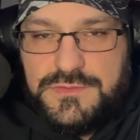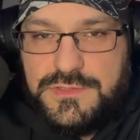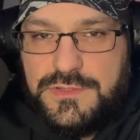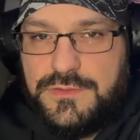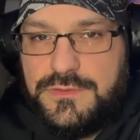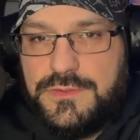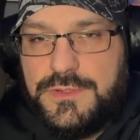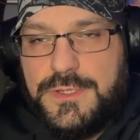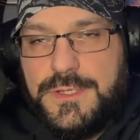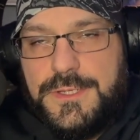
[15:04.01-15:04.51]

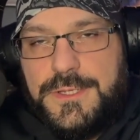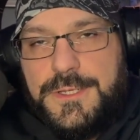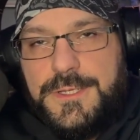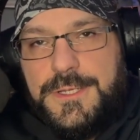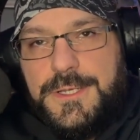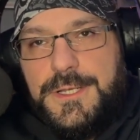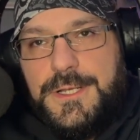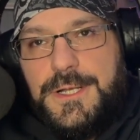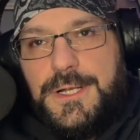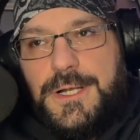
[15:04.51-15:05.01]
So,
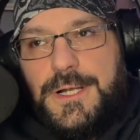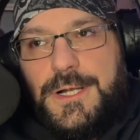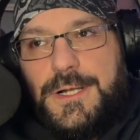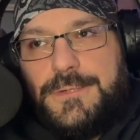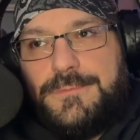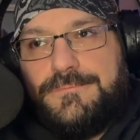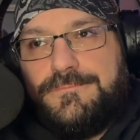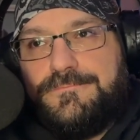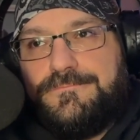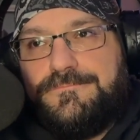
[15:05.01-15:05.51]

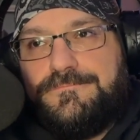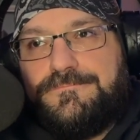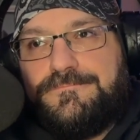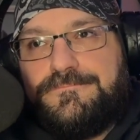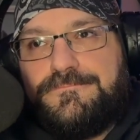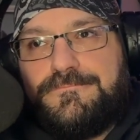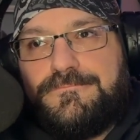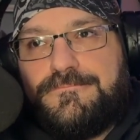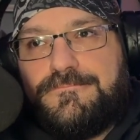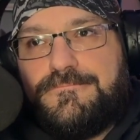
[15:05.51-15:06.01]
and
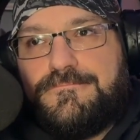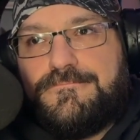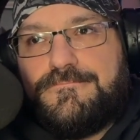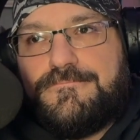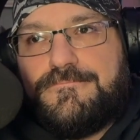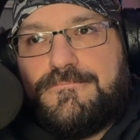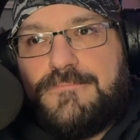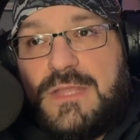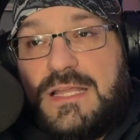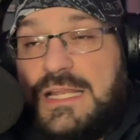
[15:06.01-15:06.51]

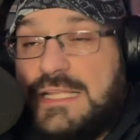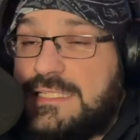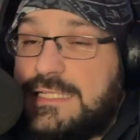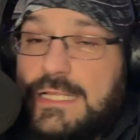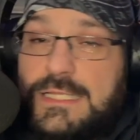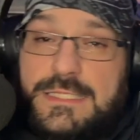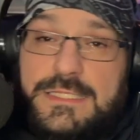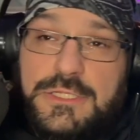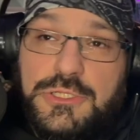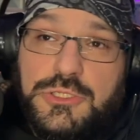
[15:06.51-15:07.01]
that's
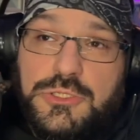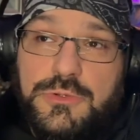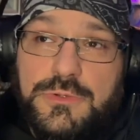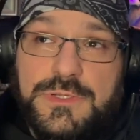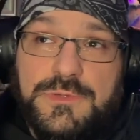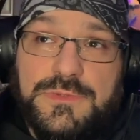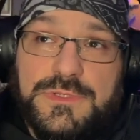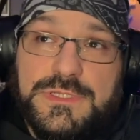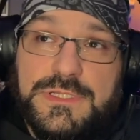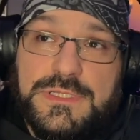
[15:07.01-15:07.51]
another thing too.
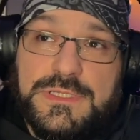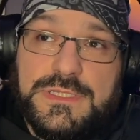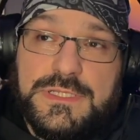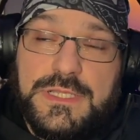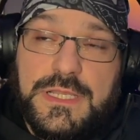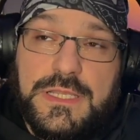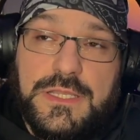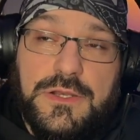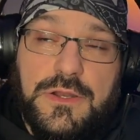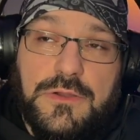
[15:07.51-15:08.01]
It was
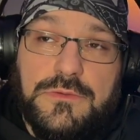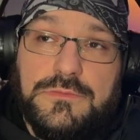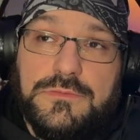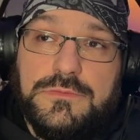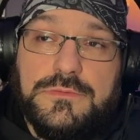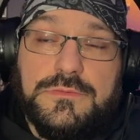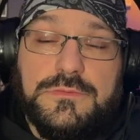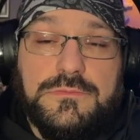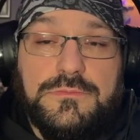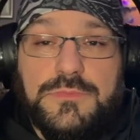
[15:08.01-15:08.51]
like, you know,
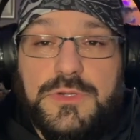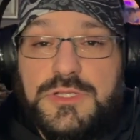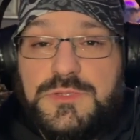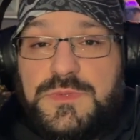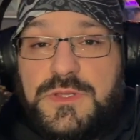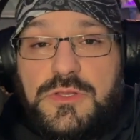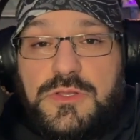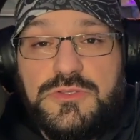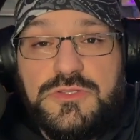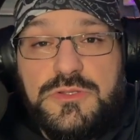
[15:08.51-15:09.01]
brings
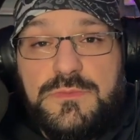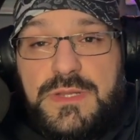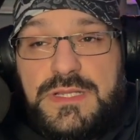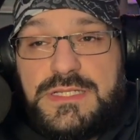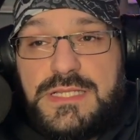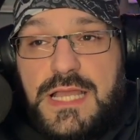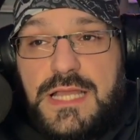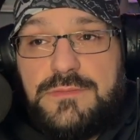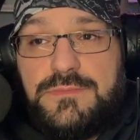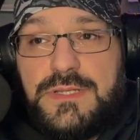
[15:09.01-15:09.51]
me closer to my
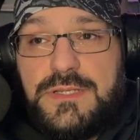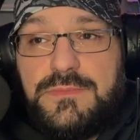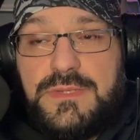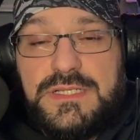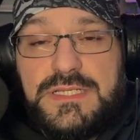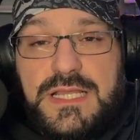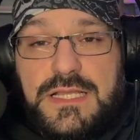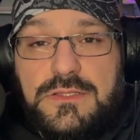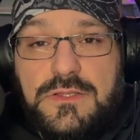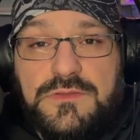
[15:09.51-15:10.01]
dad, man.
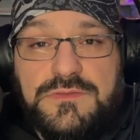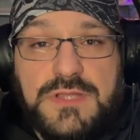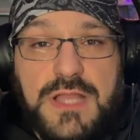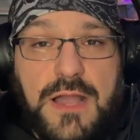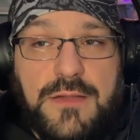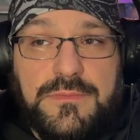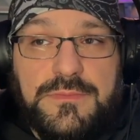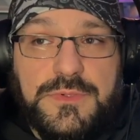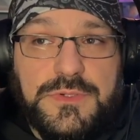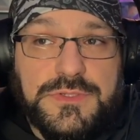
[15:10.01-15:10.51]
My dad loved
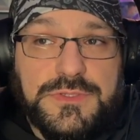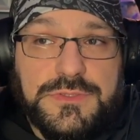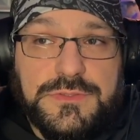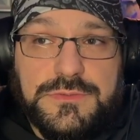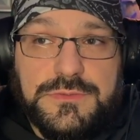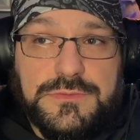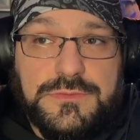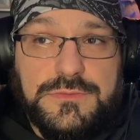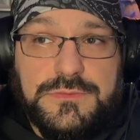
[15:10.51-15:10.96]
comic books.